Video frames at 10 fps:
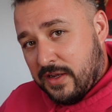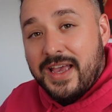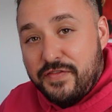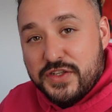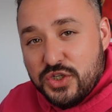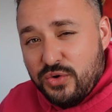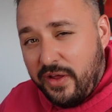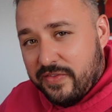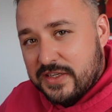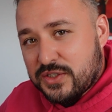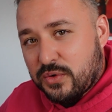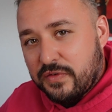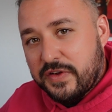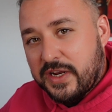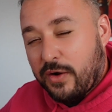If you do like this sort
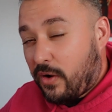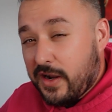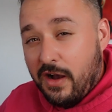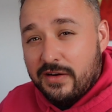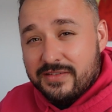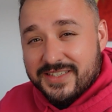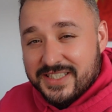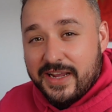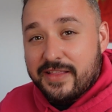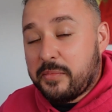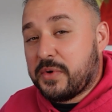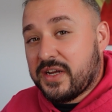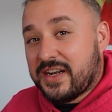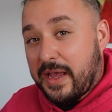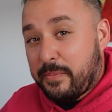of video, I can't say that I'm
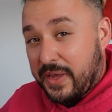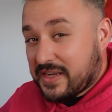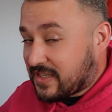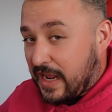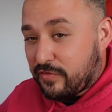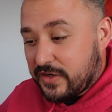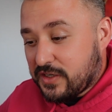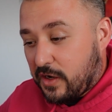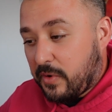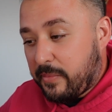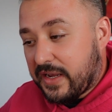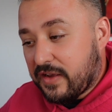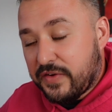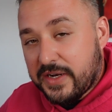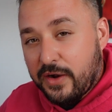gonna get pissed every time I make a
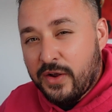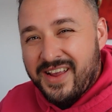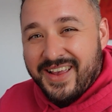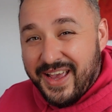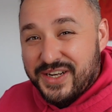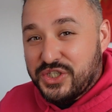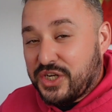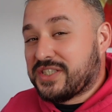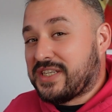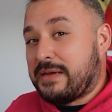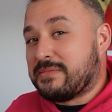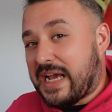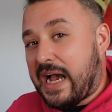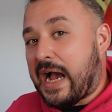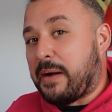video. It just seemed
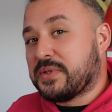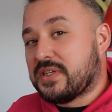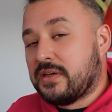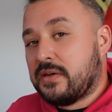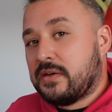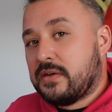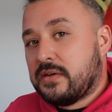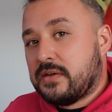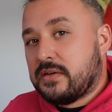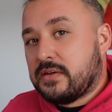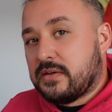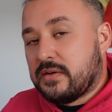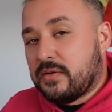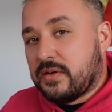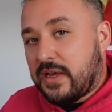apt
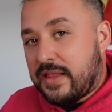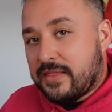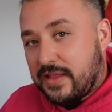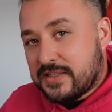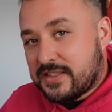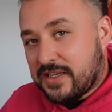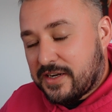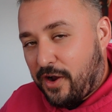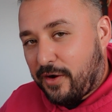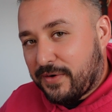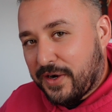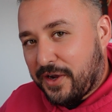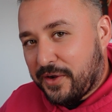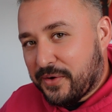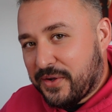in this
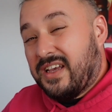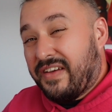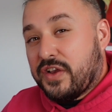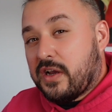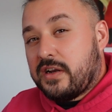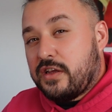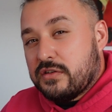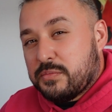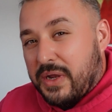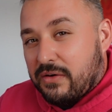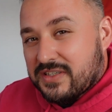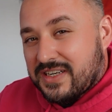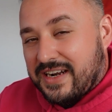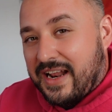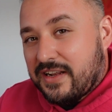scenario. If you're gonna use beer as
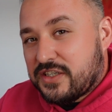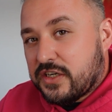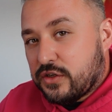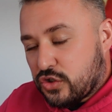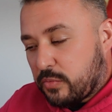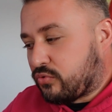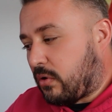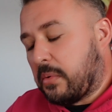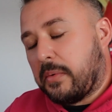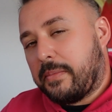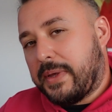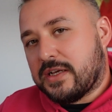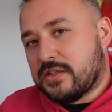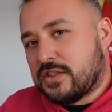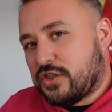an analogy, you should probably be
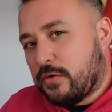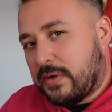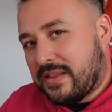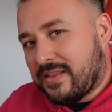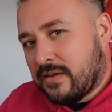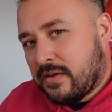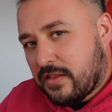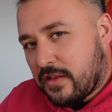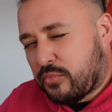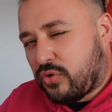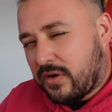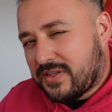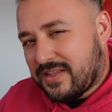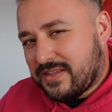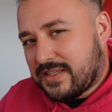consuming
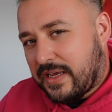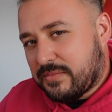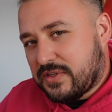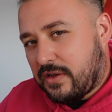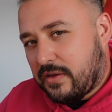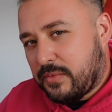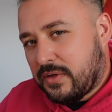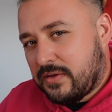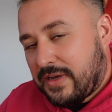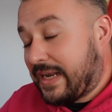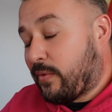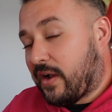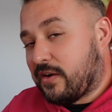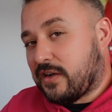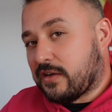product at the same time. Anyway,
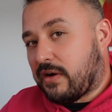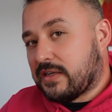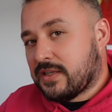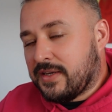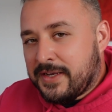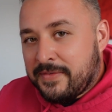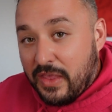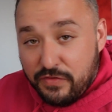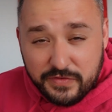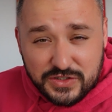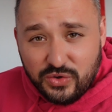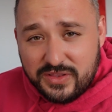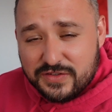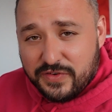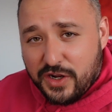I digress. If you've enjoyed
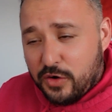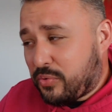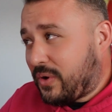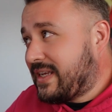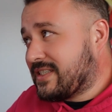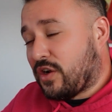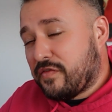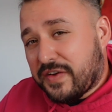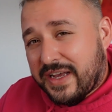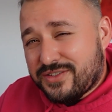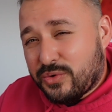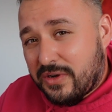this video, please don't forget to